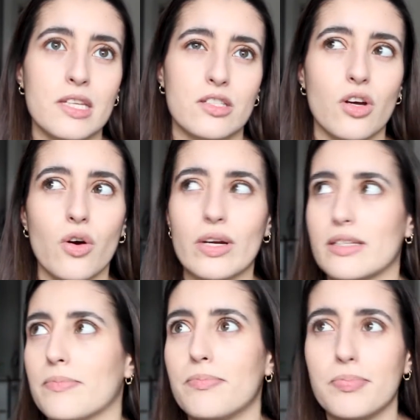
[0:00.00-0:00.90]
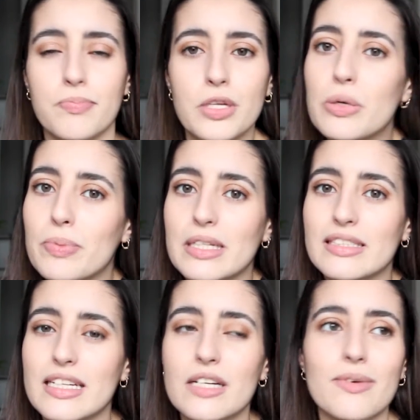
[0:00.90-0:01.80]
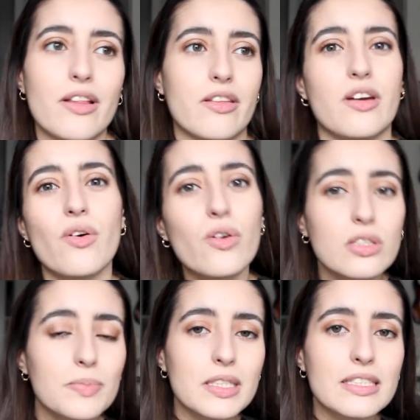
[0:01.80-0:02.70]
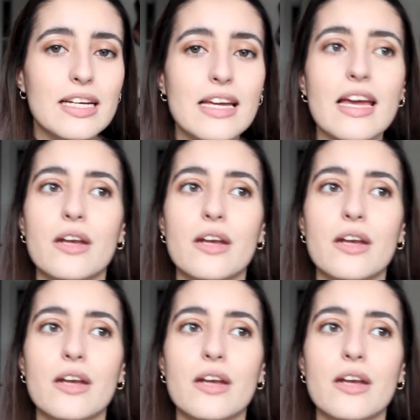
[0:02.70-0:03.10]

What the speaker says: So it's a new building rather than an old building,